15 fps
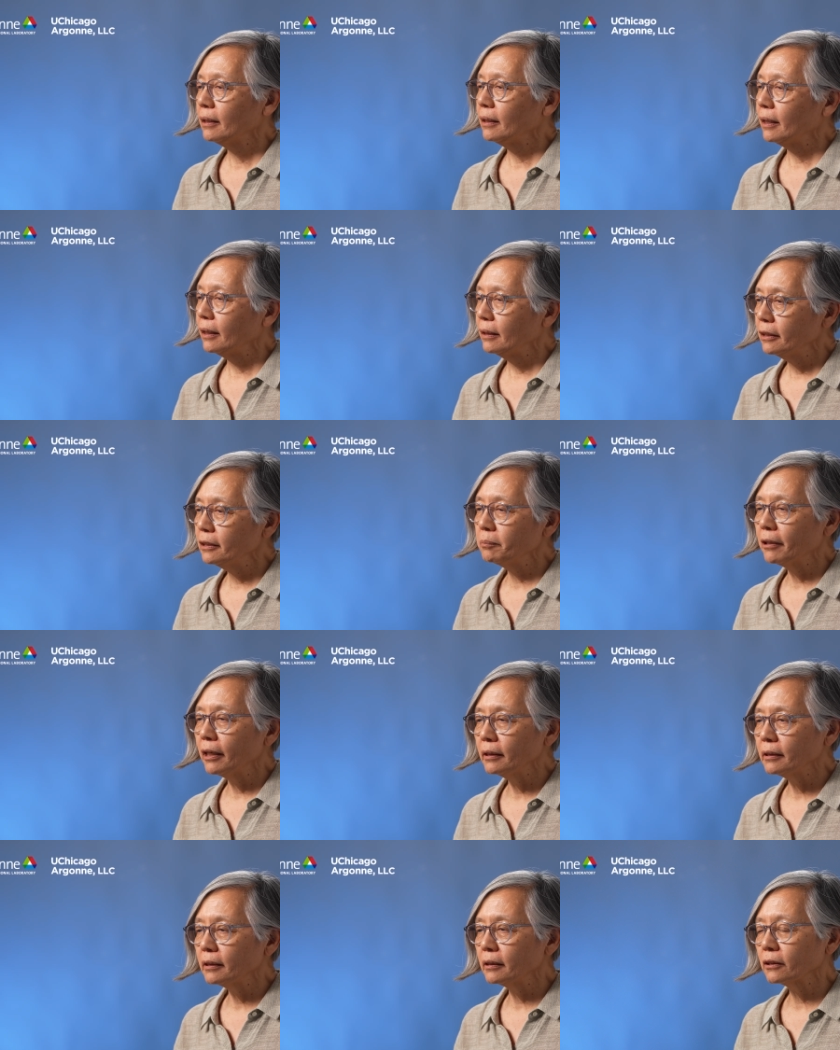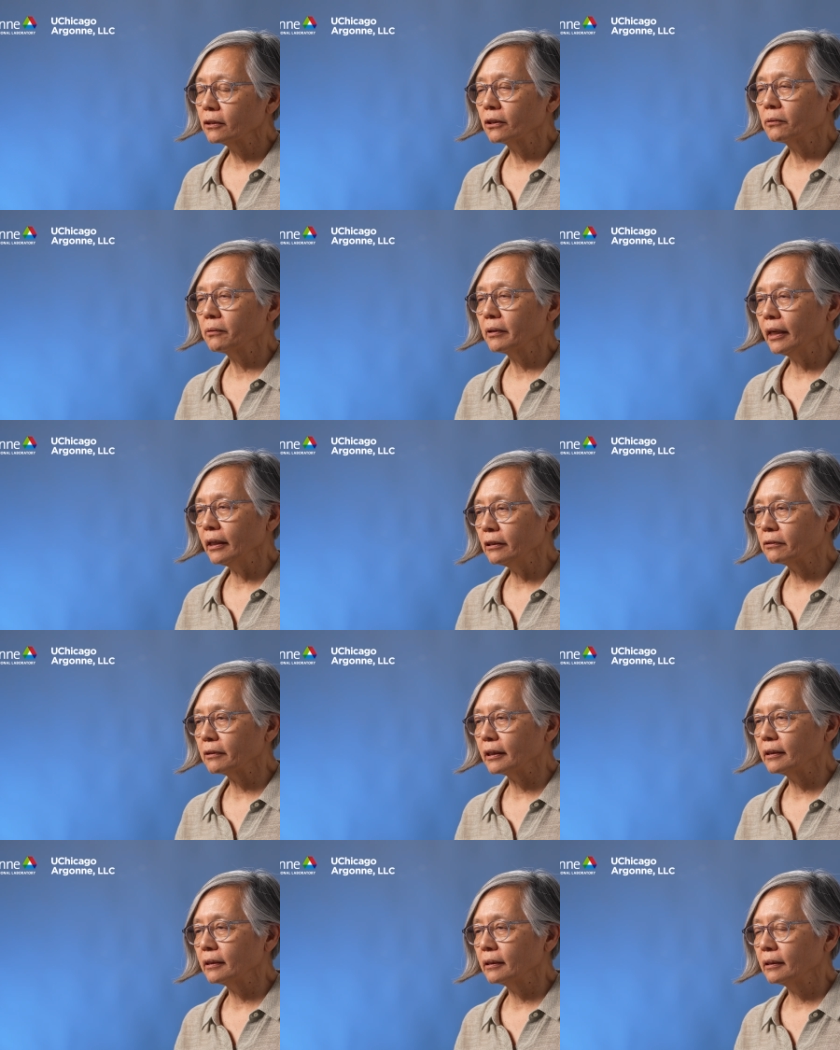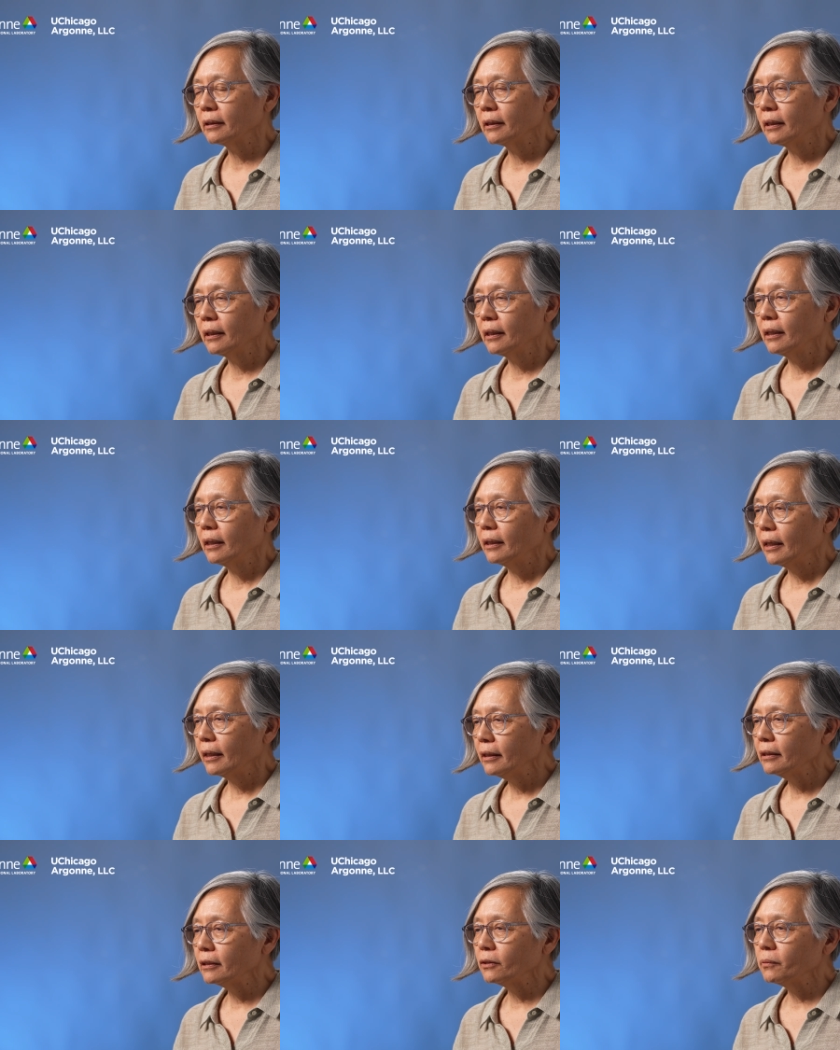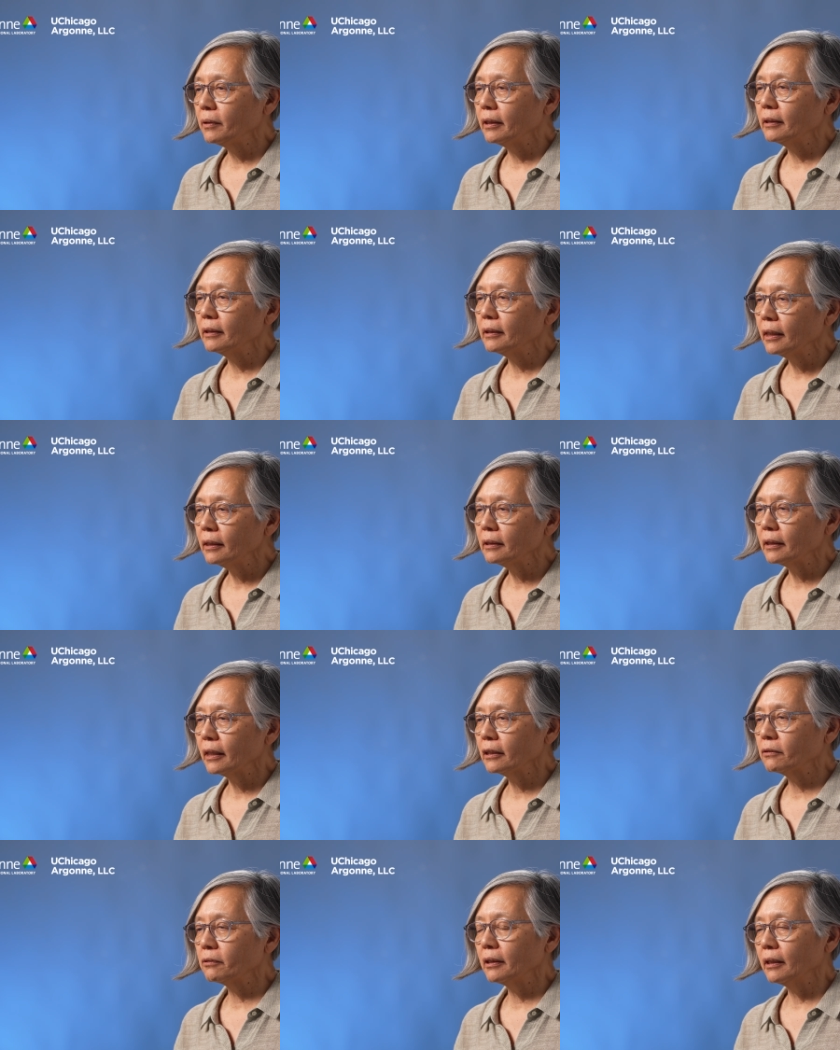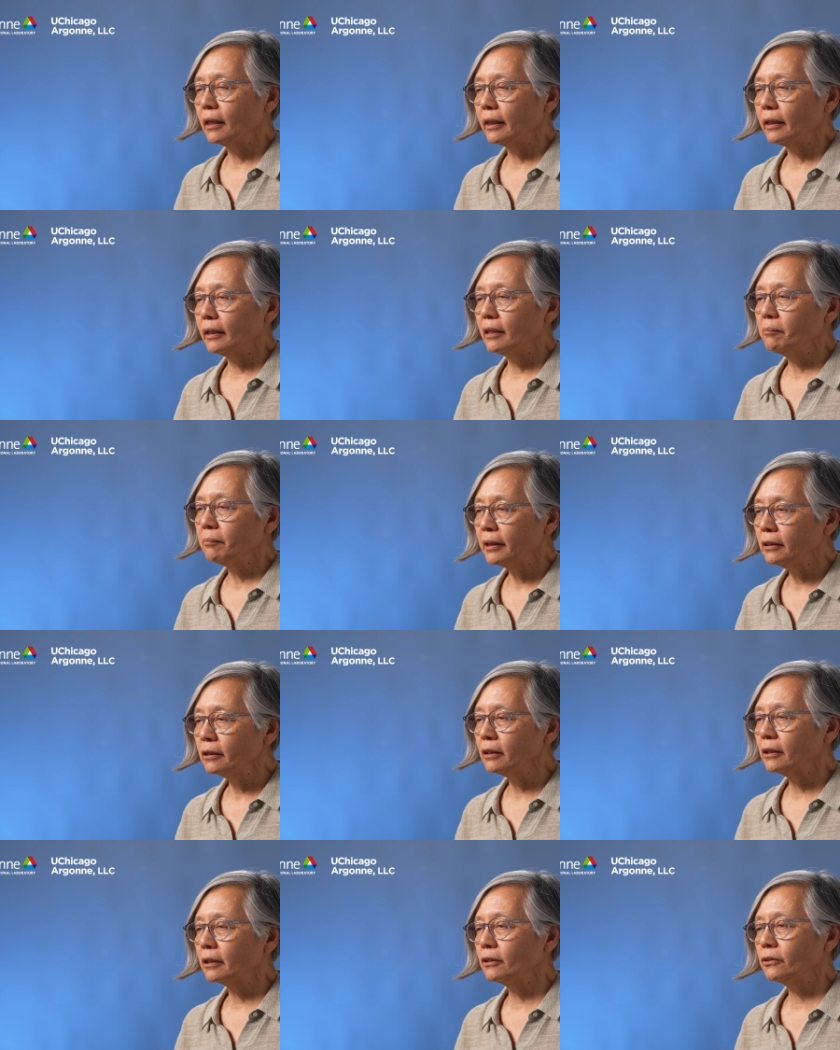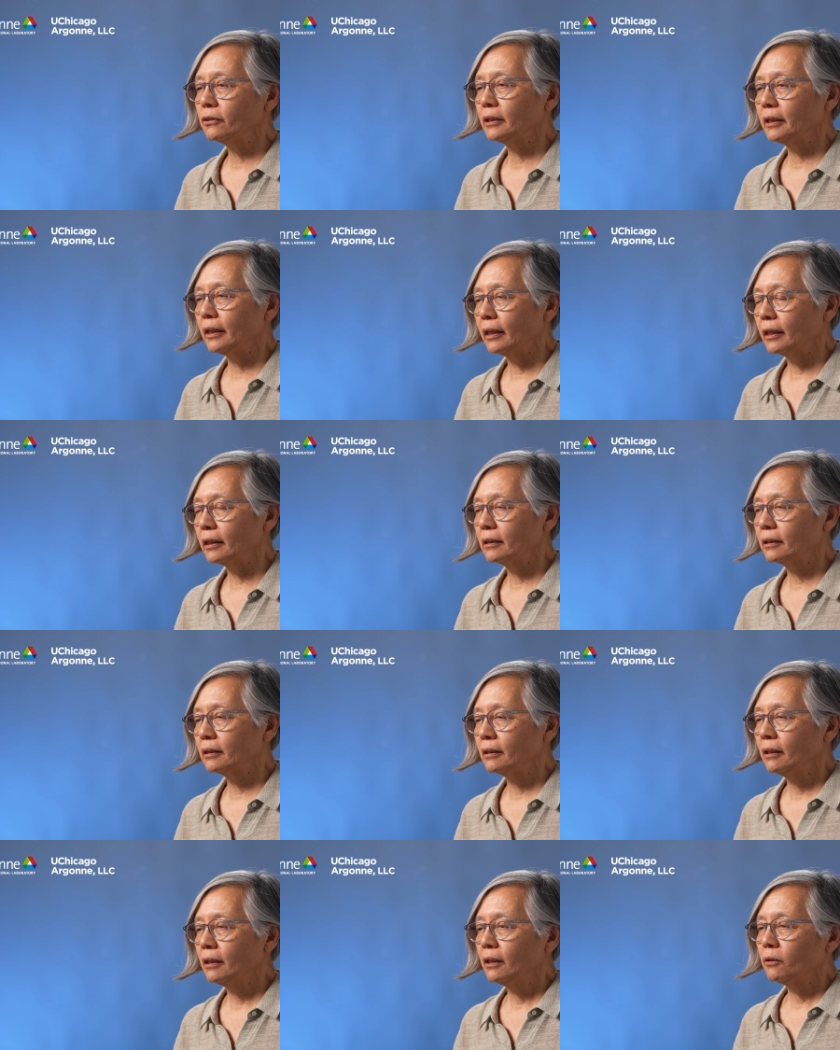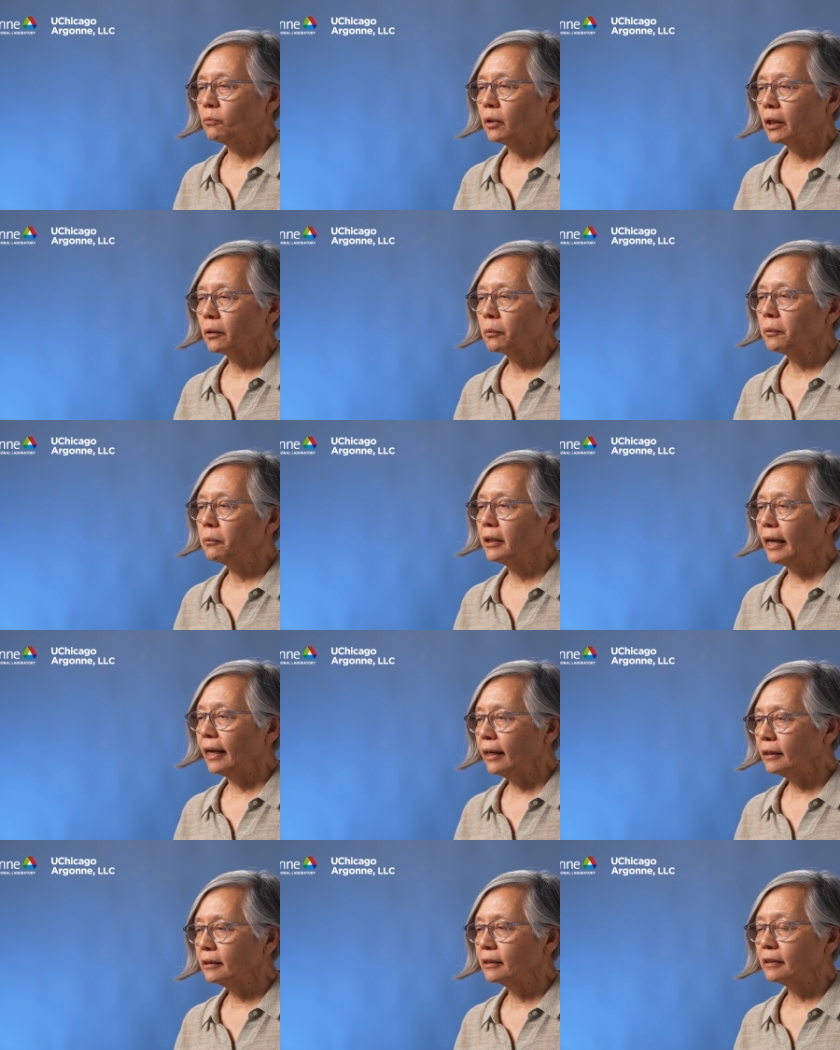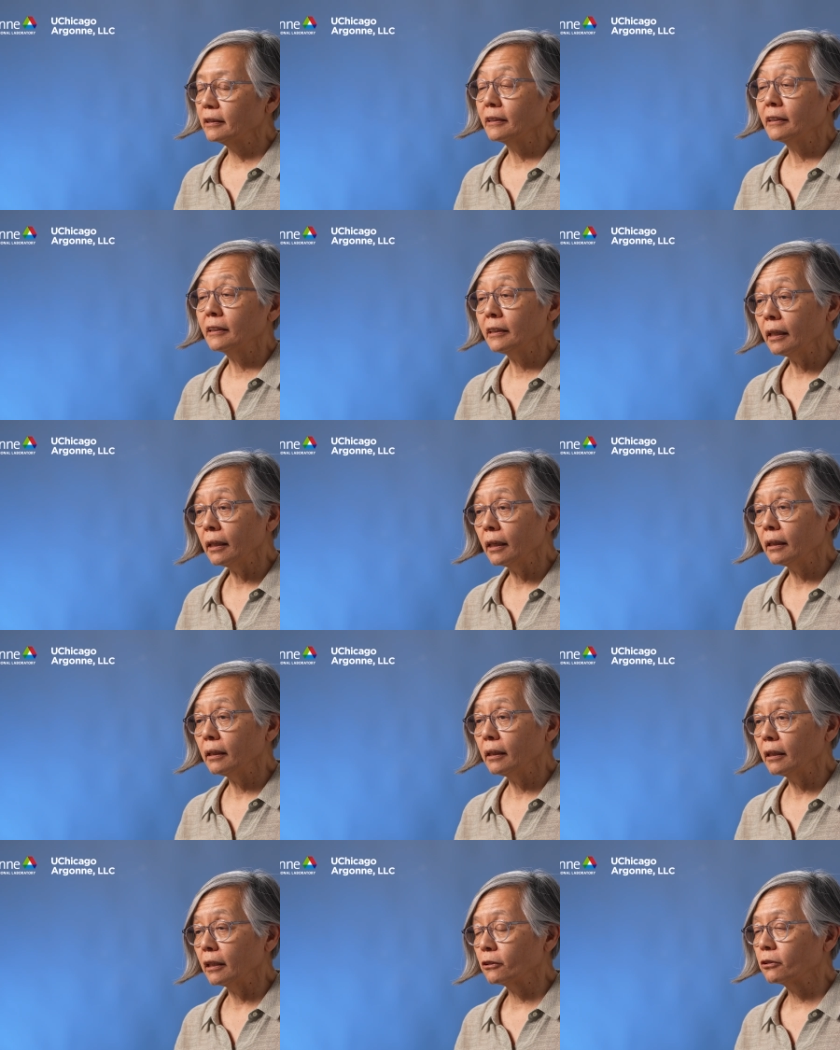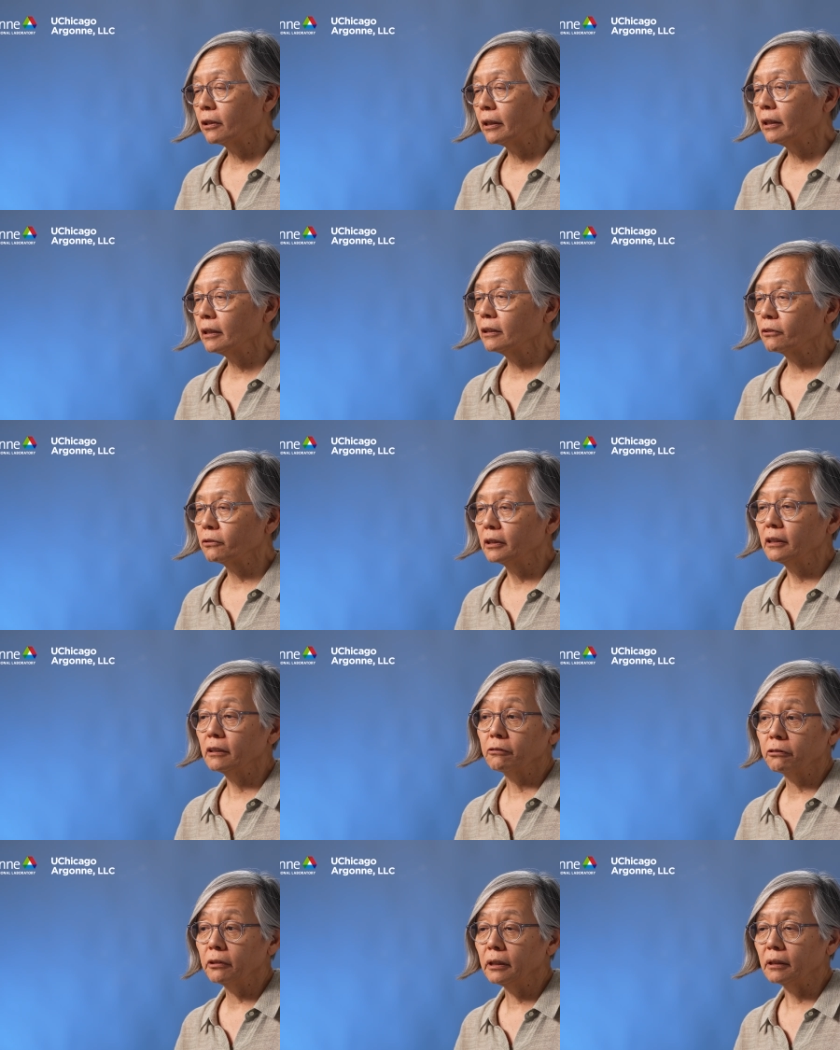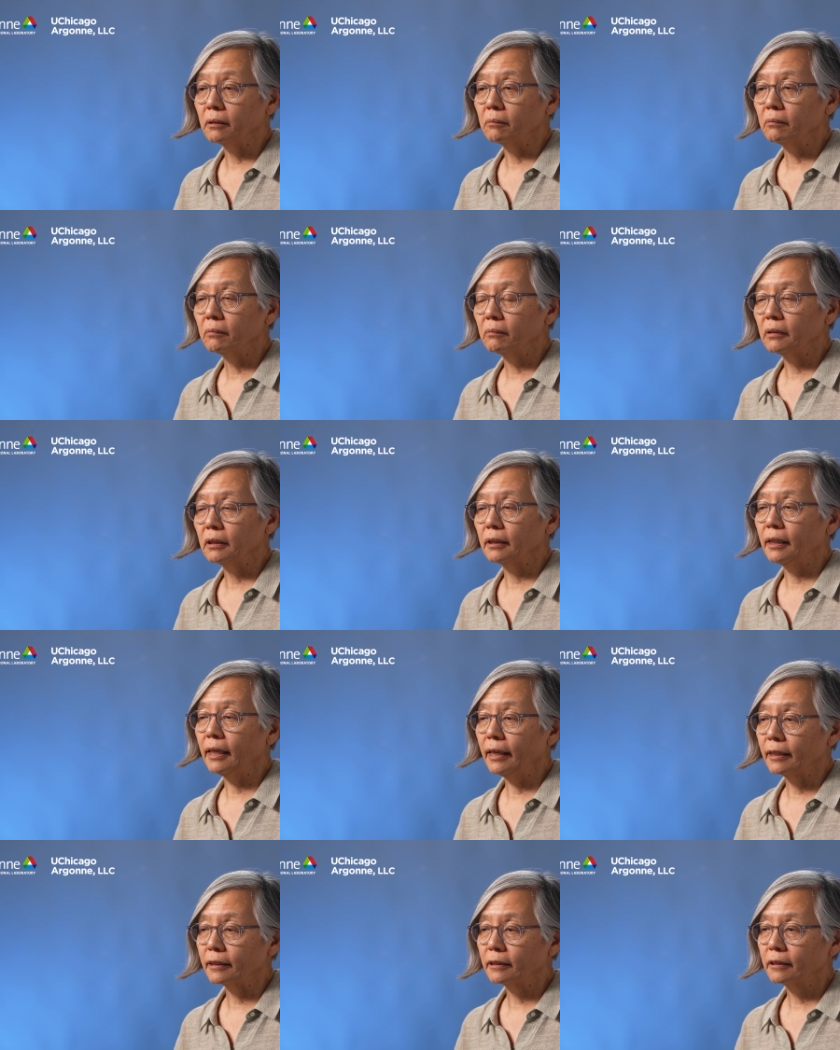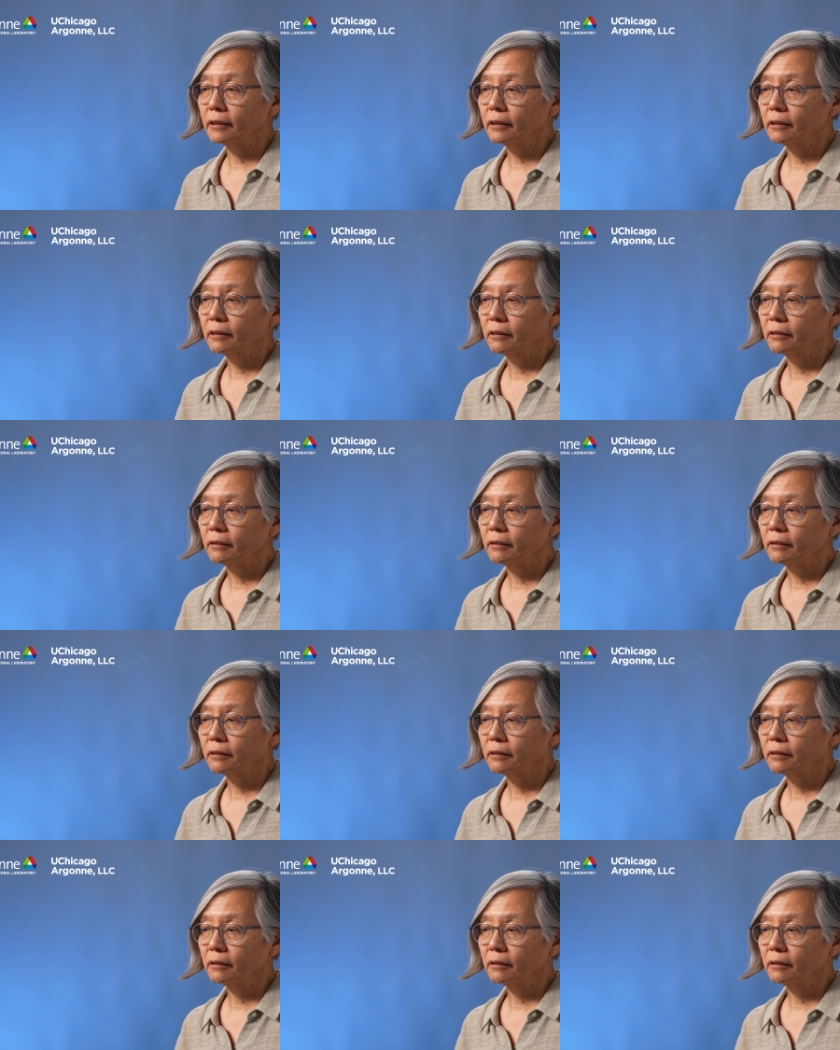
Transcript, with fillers: Can this process occur with X rays? That is, with intense X ray light impinging onto a gas, where we would access instead the electronic degrees of freedom in the gas.